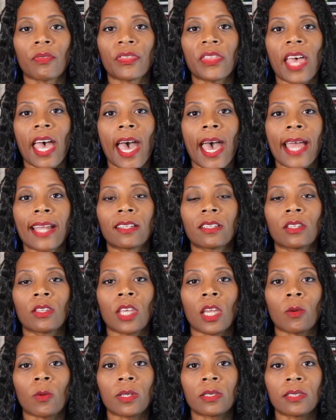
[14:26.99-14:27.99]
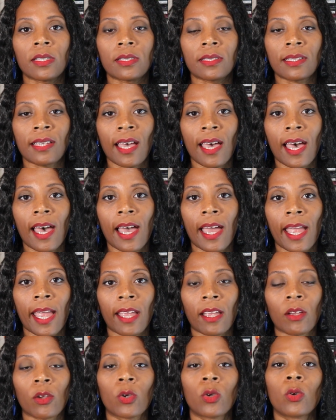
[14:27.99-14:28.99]
that there was this
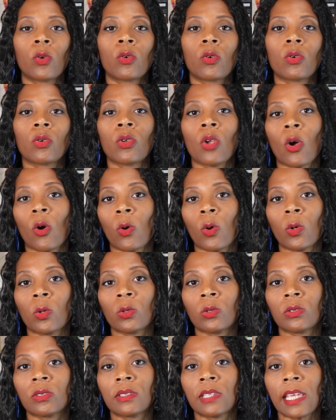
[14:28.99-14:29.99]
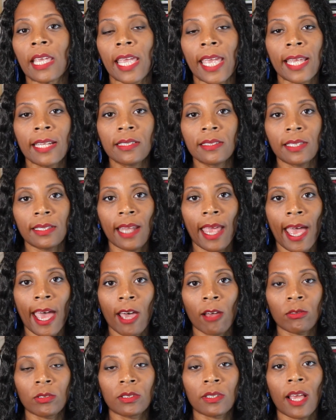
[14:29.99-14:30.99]
guy who knows the ins and
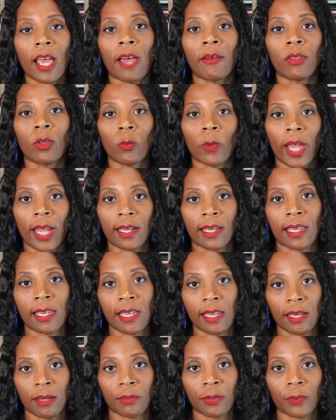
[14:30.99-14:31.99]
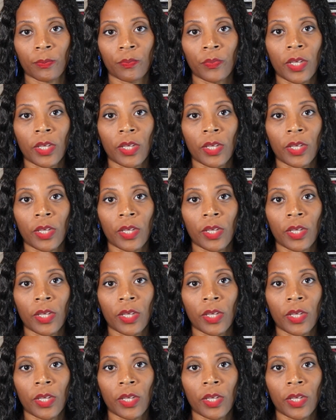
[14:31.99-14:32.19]
outs of the Red Keep.